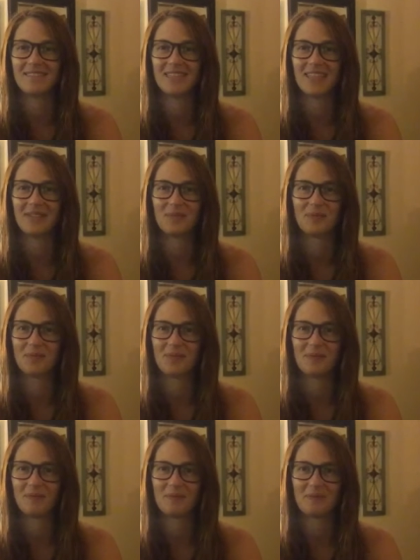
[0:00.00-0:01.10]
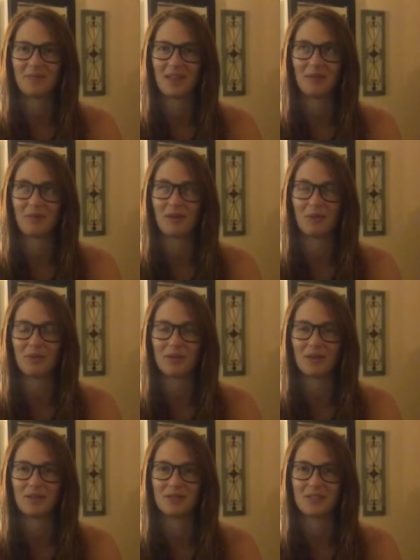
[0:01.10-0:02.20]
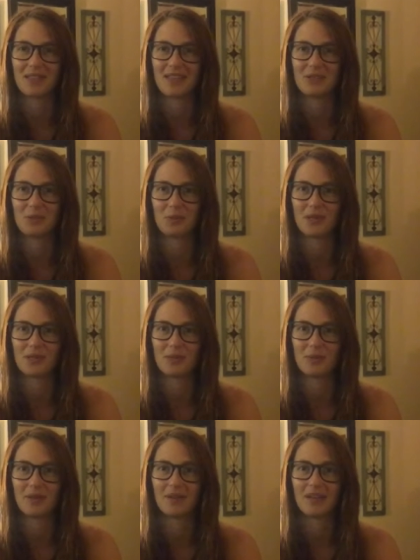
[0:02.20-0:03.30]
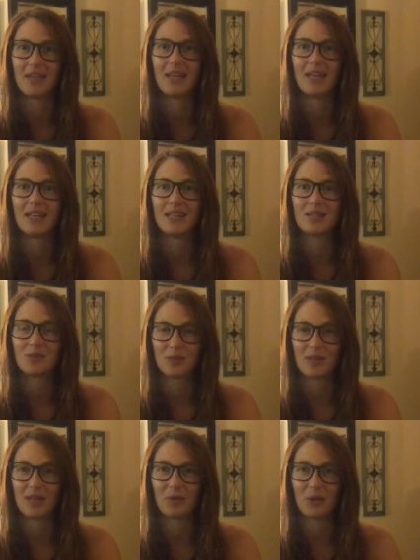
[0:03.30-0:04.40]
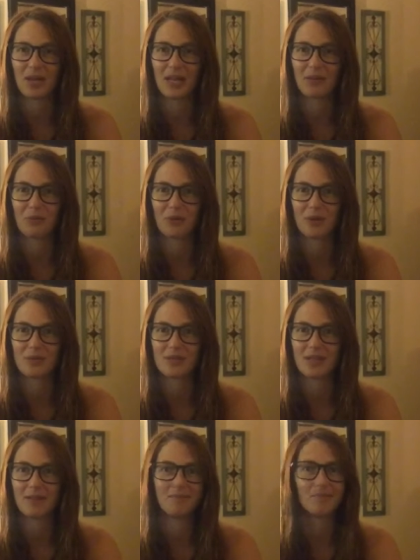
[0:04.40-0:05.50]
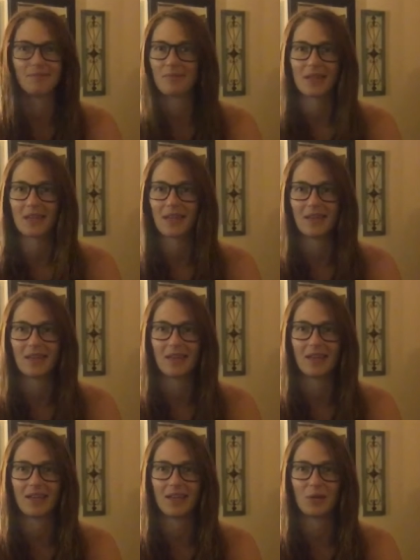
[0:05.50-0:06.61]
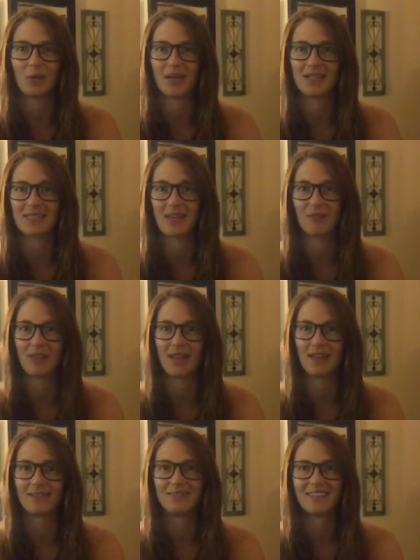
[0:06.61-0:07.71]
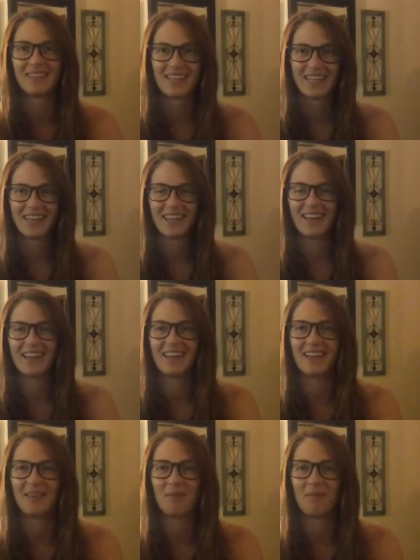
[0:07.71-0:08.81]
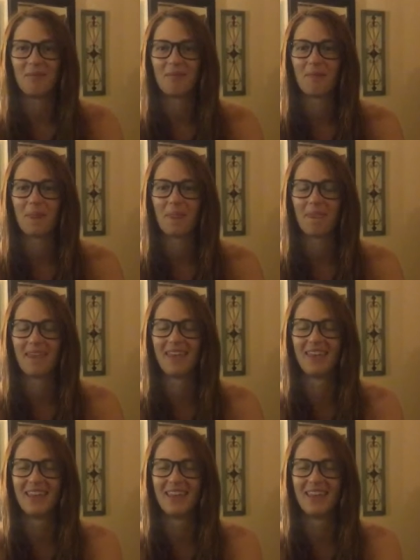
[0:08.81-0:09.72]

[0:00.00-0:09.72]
yeah, I, I won't delve into that too much, but certainly not working out three hours a day. Ain't nobody got time for that. Um, and